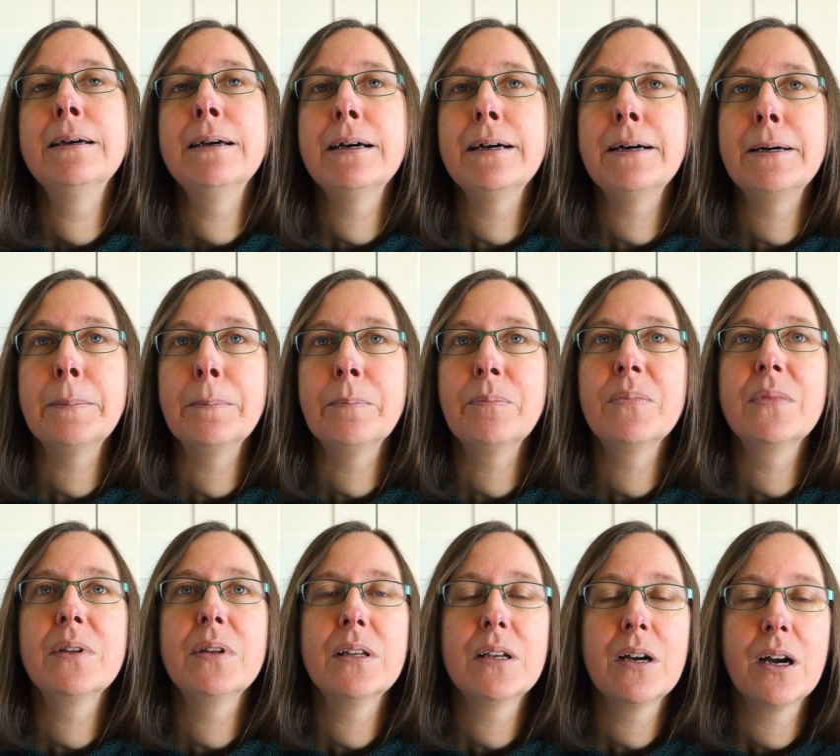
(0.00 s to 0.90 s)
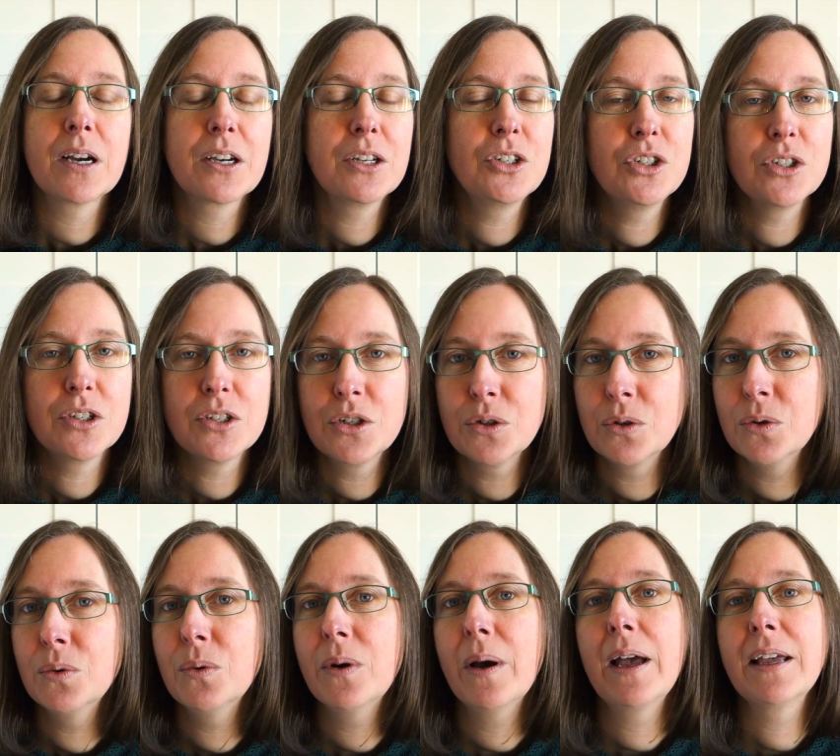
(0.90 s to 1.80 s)
I could just
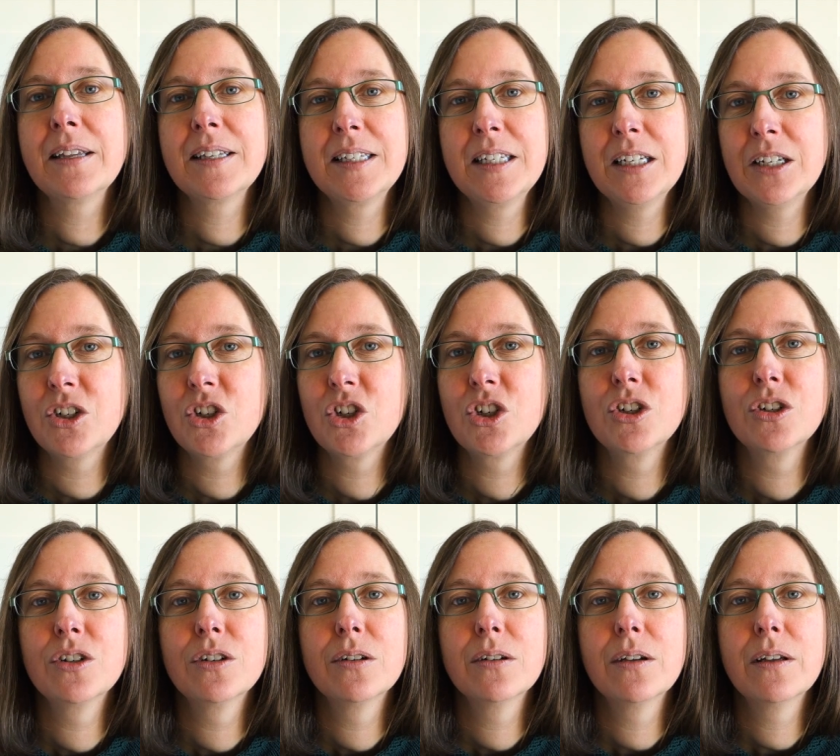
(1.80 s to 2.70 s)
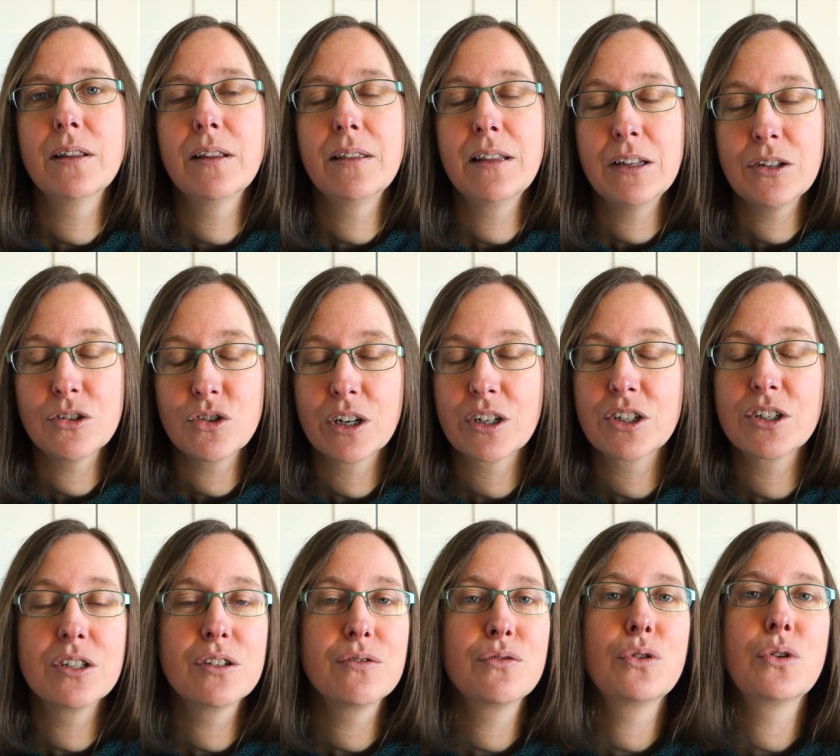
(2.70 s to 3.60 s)
do a stitch, the
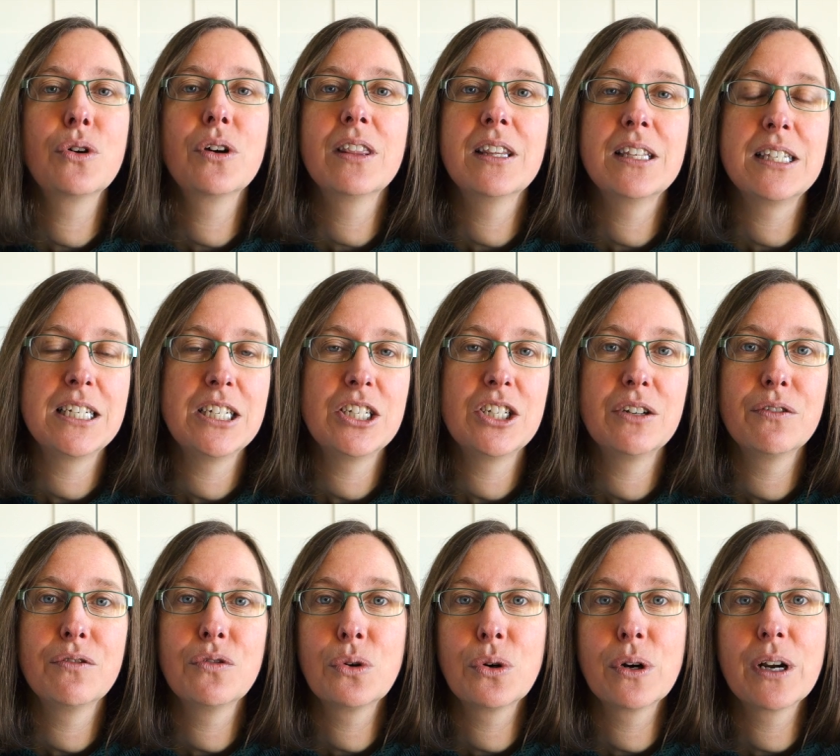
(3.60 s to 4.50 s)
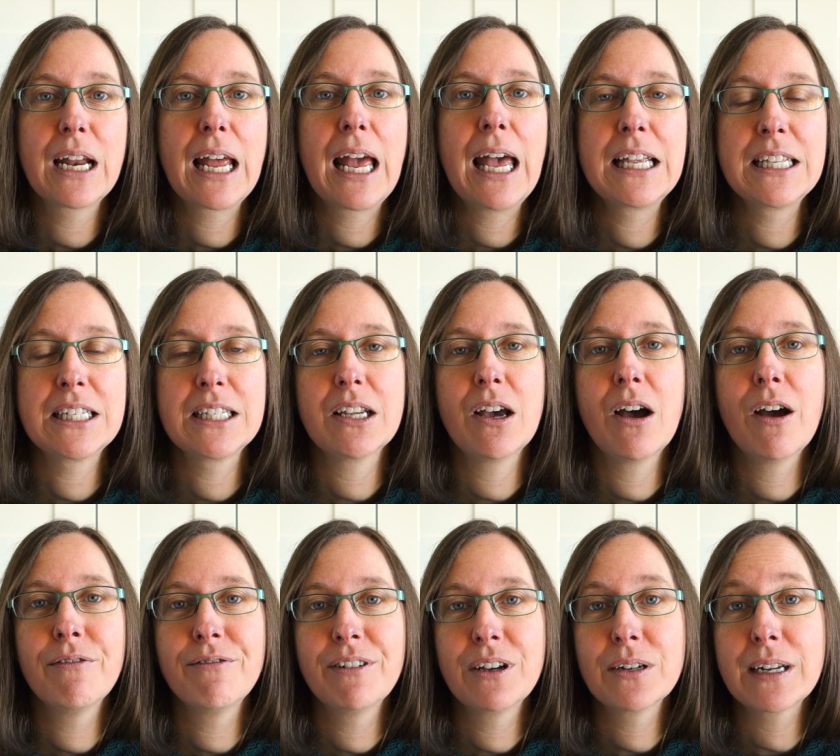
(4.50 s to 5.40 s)
instructions for it and the stitching for it as
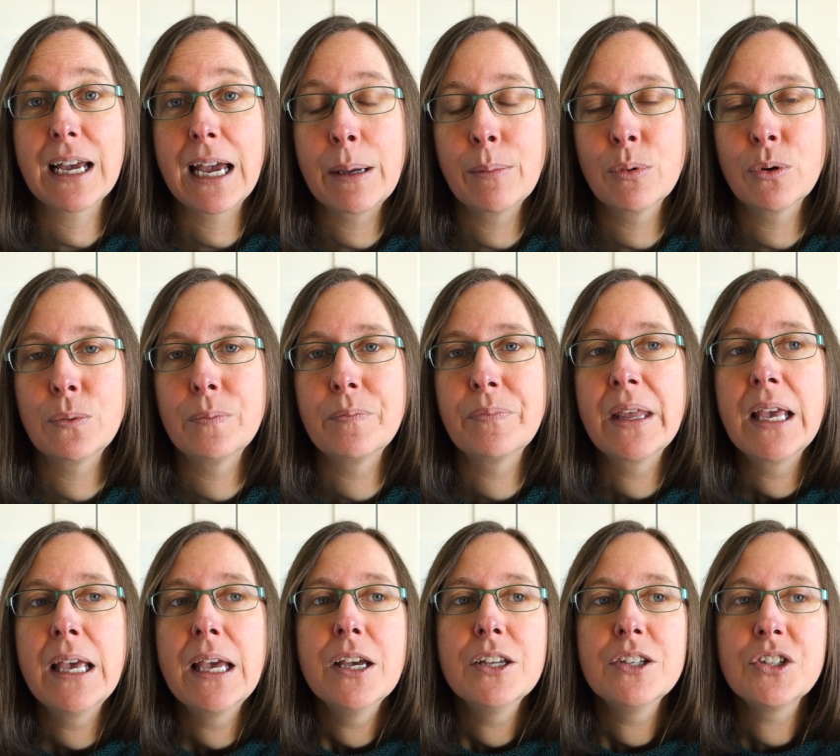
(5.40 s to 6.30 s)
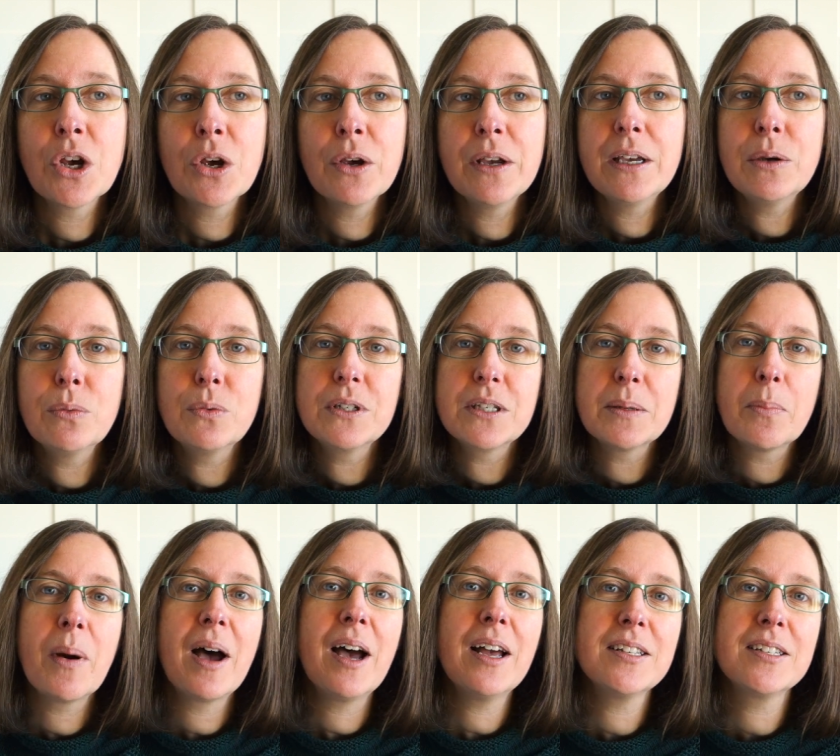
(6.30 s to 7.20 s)
I felt able. So it was a
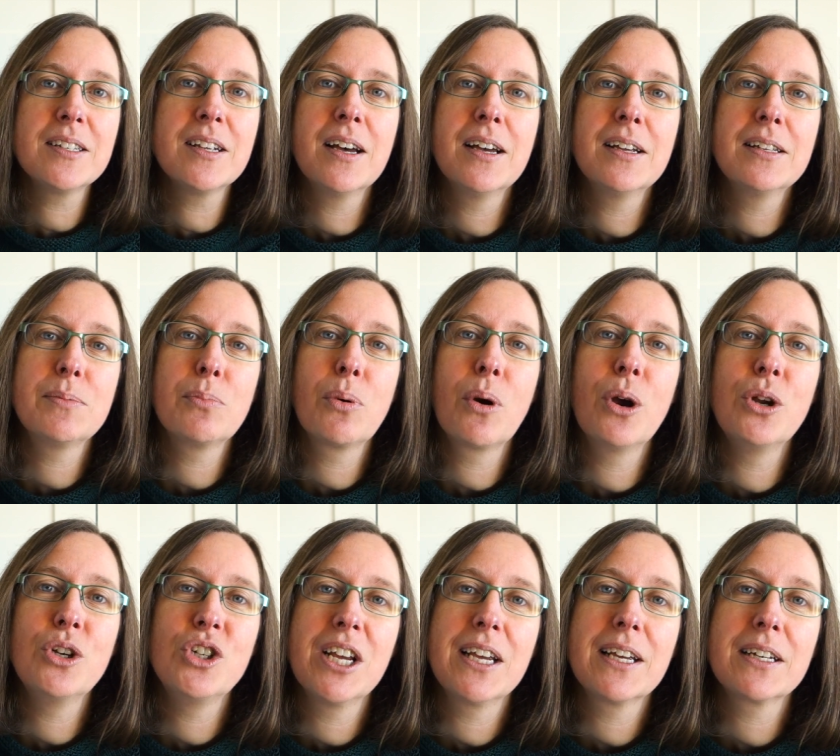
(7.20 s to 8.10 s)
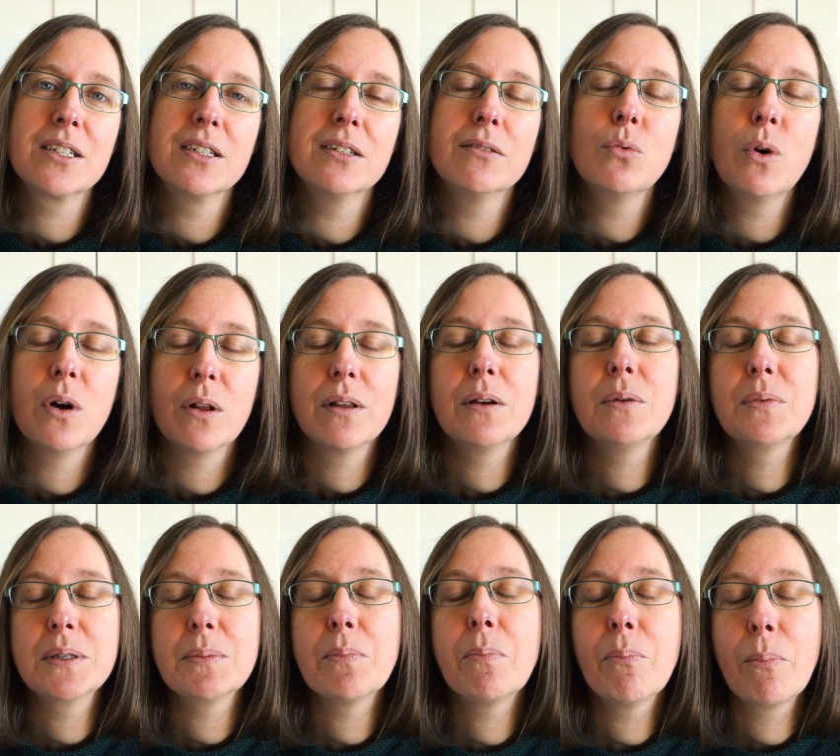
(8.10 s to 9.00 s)
bite-sized project. Well, it
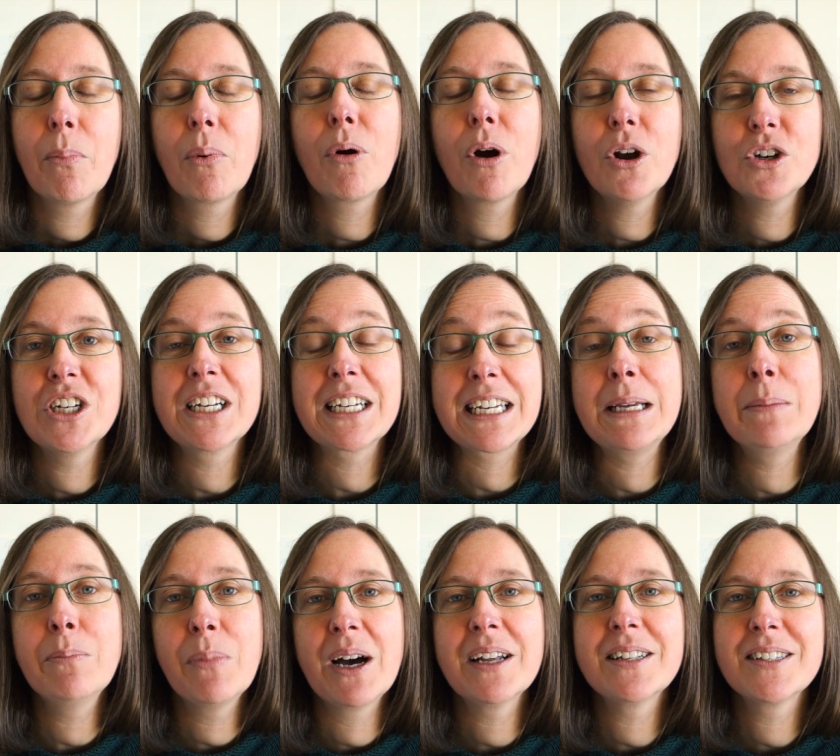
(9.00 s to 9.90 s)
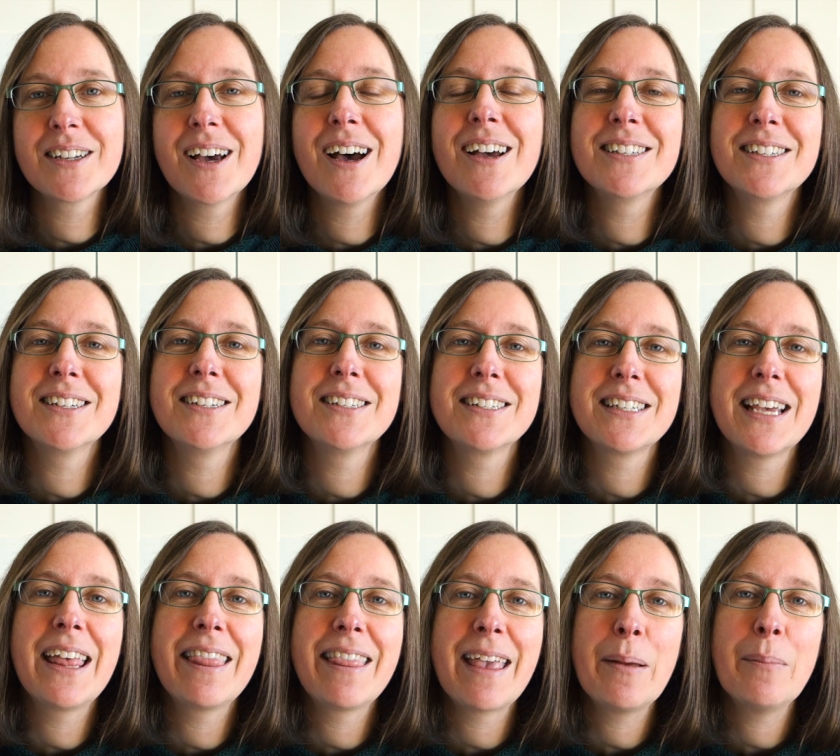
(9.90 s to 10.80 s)
was a project in bite sizes,
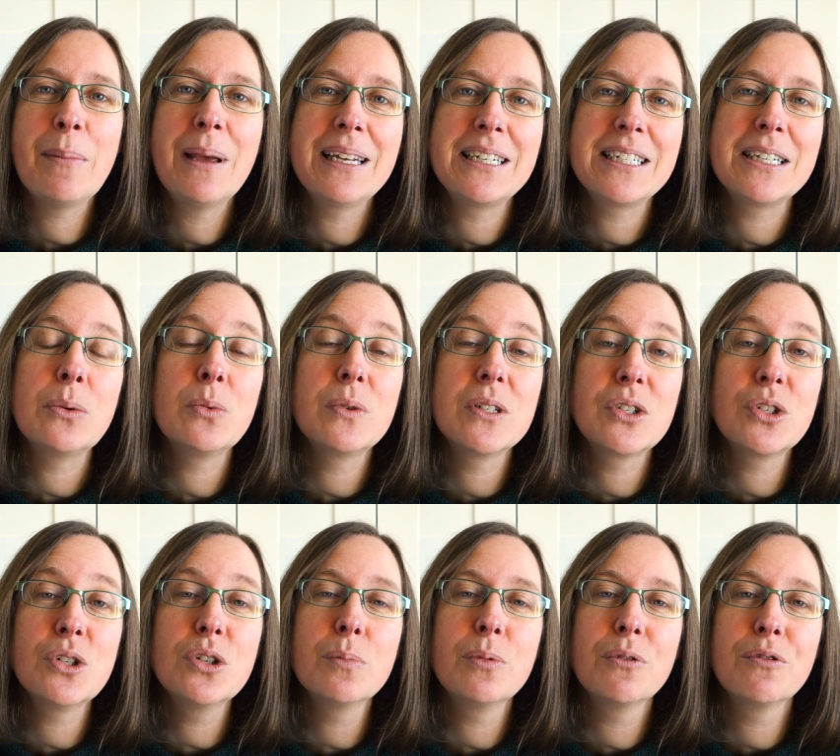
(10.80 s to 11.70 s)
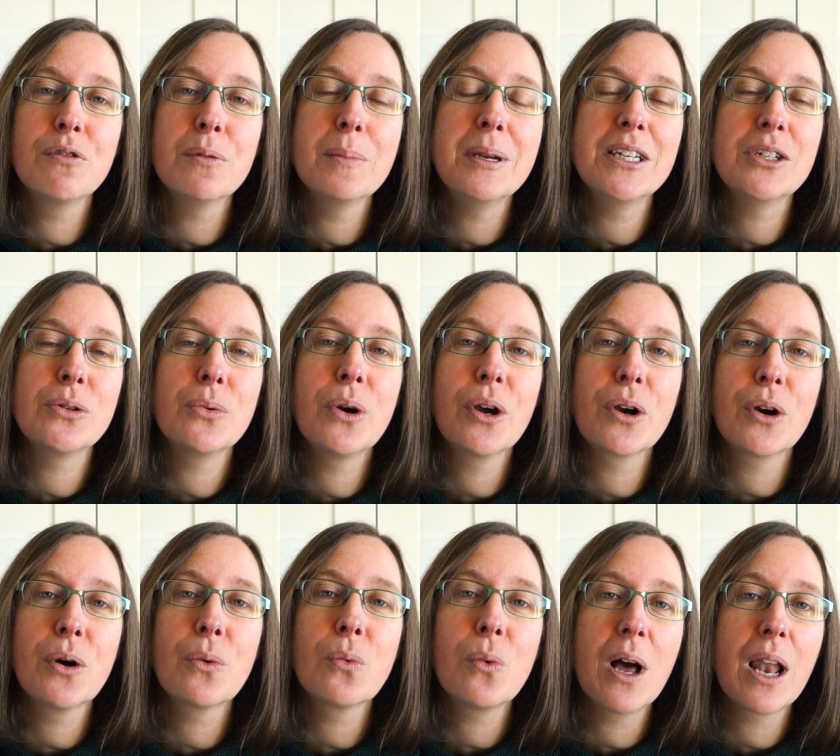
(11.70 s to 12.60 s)
and that meant it was suitable for me to
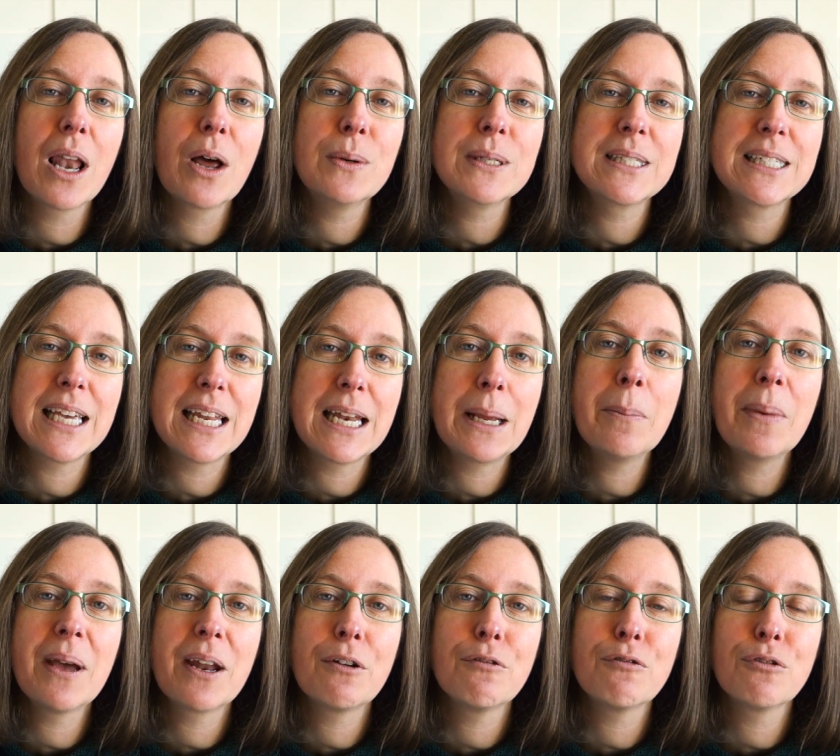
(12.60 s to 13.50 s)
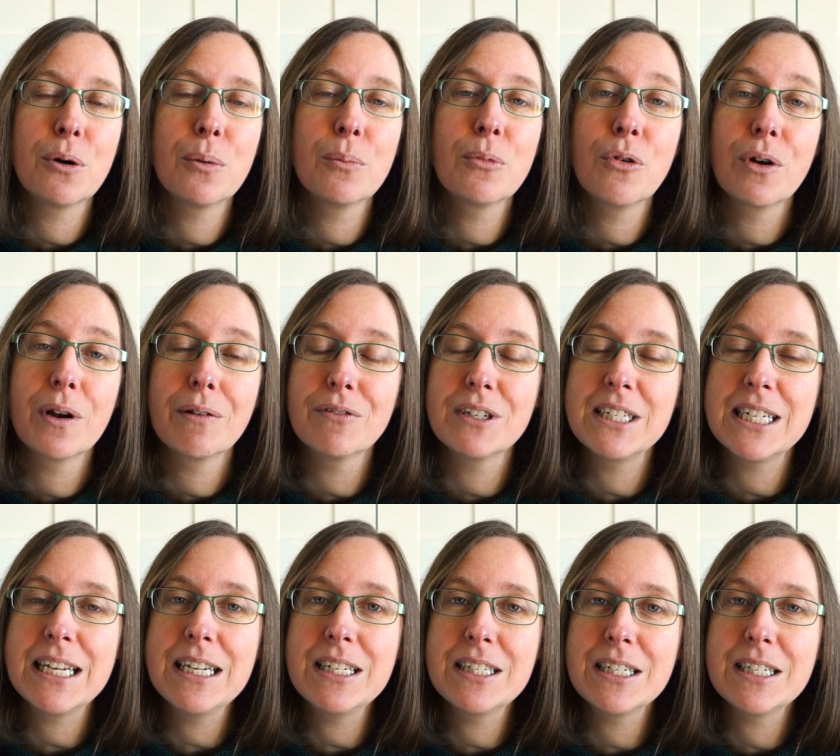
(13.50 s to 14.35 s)
work on while I was getting better from chronic fatigue